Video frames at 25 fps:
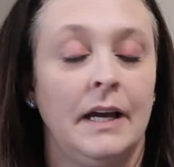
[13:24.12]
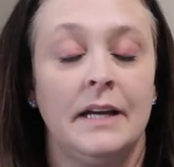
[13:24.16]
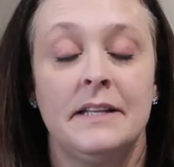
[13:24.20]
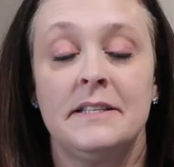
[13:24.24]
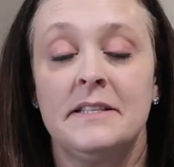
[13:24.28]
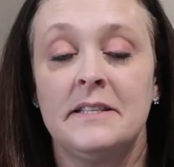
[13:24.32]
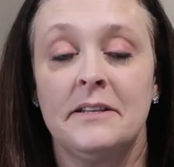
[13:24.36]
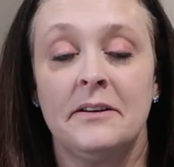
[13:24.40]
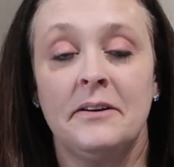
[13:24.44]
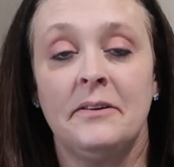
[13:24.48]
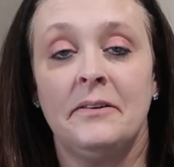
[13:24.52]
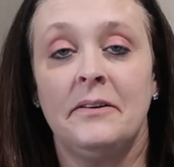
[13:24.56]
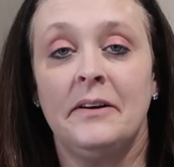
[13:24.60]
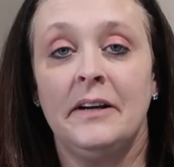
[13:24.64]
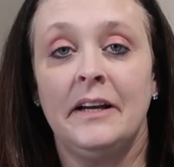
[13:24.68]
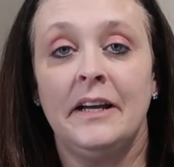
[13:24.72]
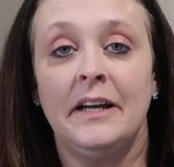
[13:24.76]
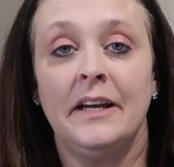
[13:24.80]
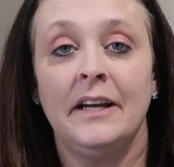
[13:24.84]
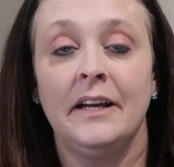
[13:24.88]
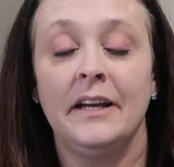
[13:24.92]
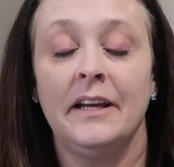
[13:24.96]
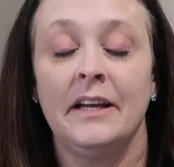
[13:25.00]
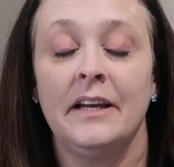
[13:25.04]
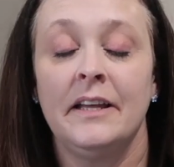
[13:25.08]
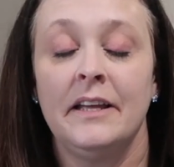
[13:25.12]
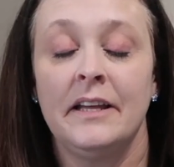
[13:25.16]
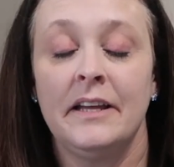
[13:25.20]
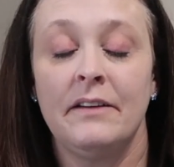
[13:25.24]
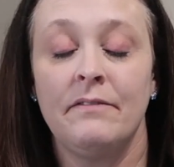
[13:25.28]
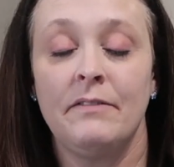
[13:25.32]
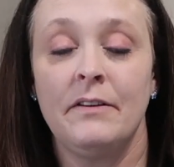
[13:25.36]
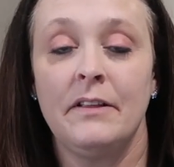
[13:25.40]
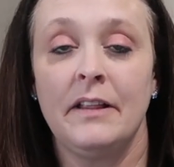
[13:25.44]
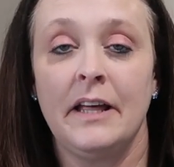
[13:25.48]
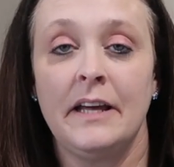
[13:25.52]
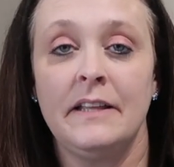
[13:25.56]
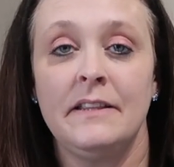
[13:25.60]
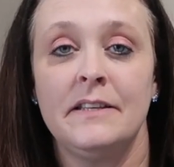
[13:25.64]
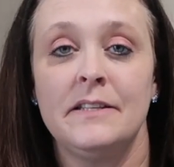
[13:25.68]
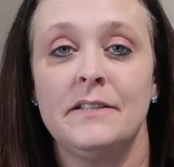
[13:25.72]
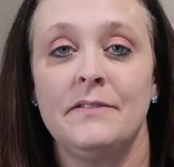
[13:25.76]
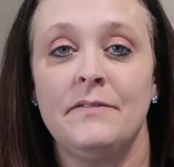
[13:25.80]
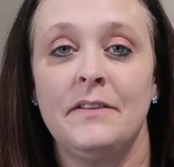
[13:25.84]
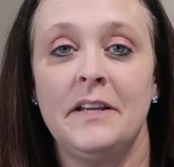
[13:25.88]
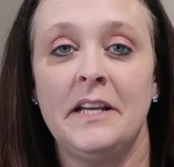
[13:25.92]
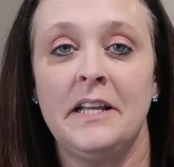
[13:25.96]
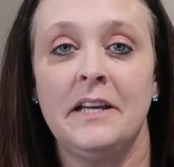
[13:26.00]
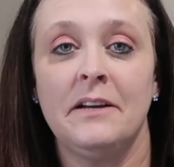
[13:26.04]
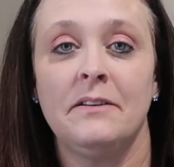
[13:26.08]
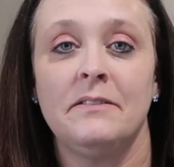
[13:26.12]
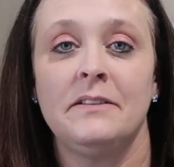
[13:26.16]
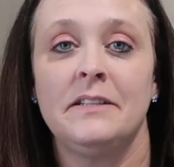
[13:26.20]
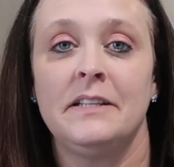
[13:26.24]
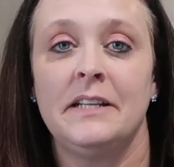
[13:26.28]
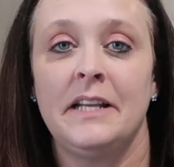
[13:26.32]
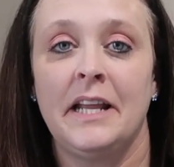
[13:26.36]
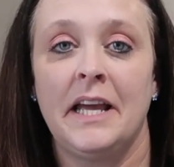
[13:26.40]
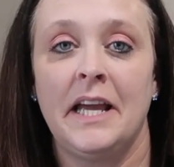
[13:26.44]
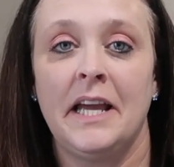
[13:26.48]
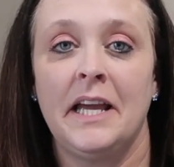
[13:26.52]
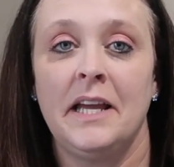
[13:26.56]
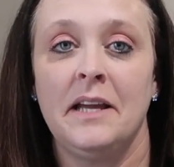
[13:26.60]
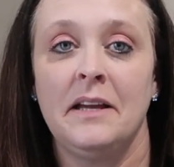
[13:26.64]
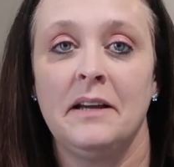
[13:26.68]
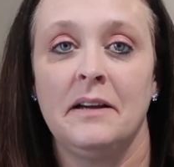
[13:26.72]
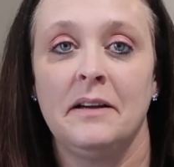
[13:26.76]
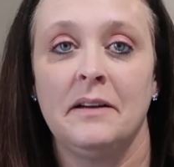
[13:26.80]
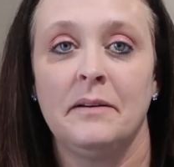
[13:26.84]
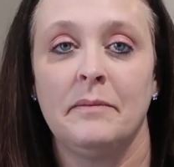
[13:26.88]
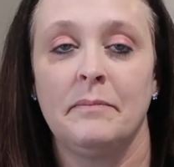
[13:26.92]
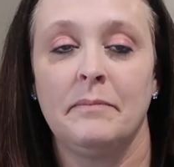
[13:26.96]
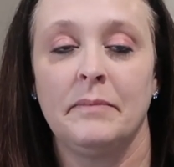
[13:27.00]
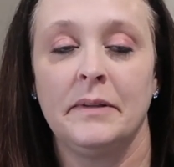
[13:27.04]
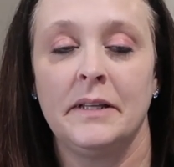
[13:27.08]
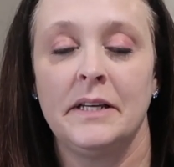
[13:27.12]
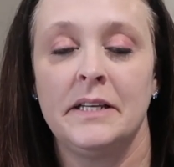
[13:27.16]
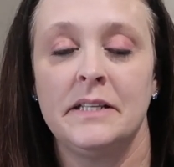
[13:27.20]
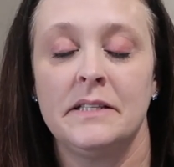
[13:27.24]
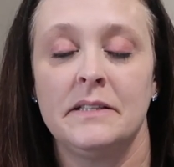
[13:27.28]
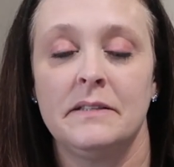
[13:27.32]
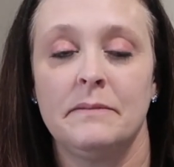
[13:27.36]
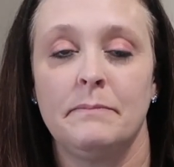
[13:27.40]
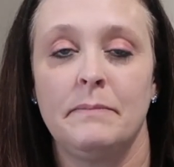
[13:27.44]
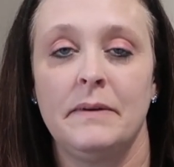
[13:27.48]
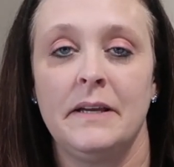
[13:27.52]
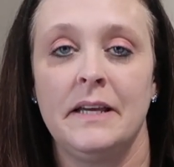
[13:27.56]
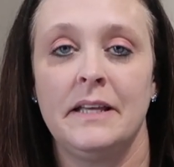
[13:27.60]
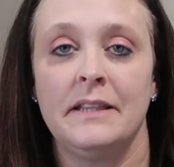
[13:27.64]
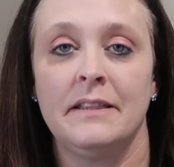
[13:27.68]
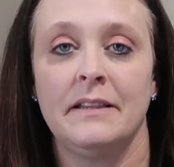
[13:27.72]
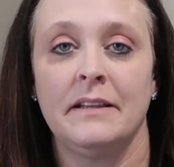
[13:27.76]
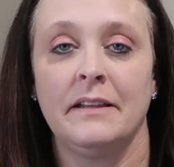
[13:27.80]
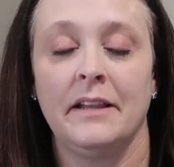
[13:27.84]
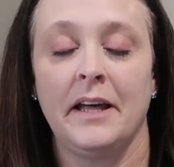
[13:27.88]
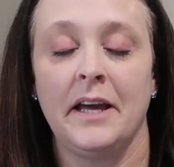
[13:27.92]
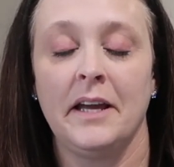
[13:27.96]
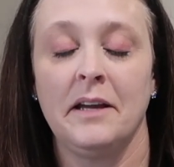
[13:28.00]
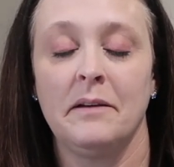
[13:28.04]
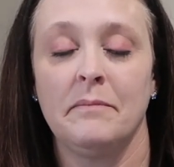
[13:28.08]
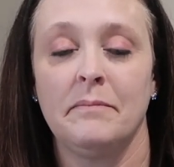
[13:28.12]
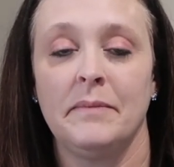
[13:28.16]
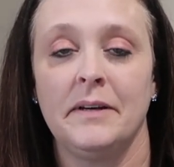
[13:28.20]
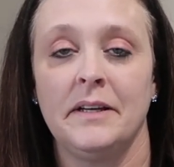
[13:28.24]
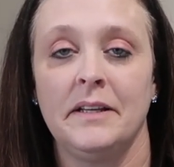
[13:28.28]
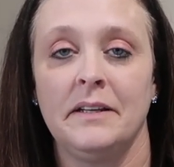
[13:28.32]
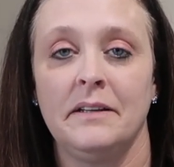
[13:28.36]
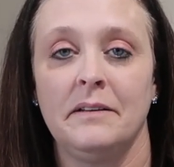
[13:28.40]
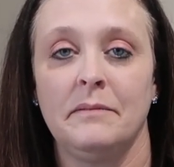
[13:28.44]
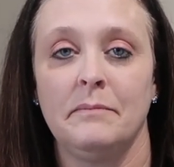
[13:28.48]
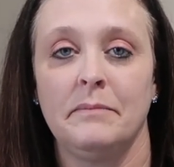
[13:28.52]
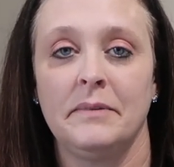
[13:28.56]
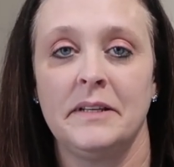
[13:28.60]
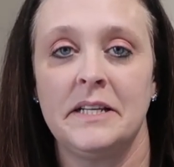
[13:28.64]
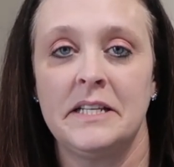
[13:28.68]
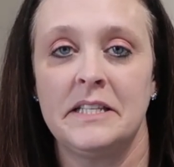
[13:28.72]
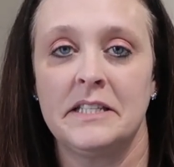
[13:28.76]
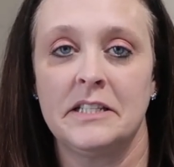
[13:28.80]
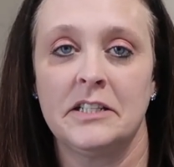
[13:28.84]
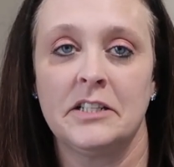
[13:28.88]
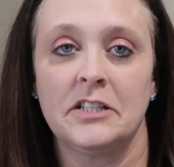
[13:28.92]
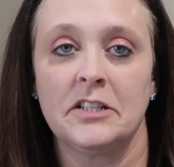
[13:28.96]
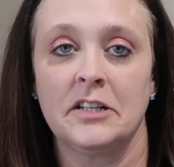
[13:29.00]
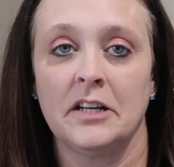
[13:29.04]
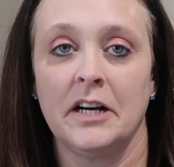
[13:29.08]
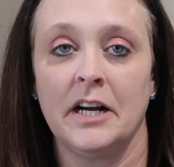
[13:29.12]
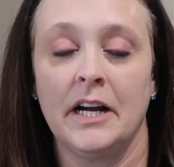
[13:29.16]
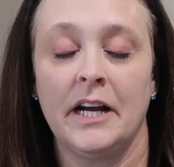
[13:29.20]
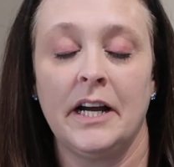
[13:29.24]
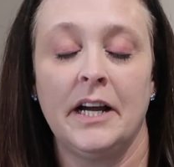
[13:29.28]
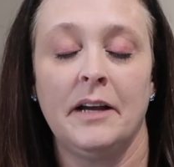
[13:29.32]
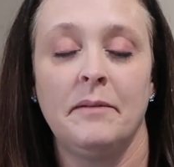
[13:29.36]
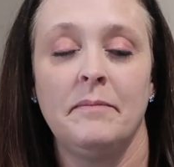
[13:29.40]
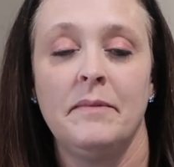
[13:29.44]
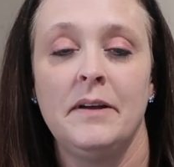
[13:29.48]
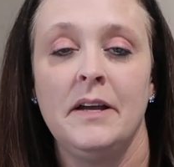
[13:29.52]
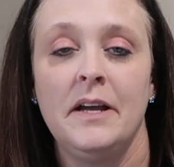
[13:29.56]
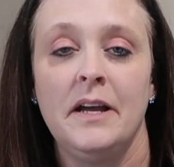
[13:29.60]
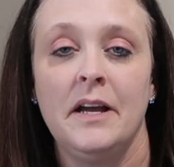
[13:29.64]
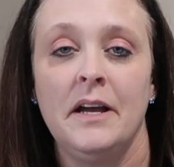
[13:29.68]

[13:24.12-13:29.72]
And so if you like this video today, please hit the like button, please subscribe.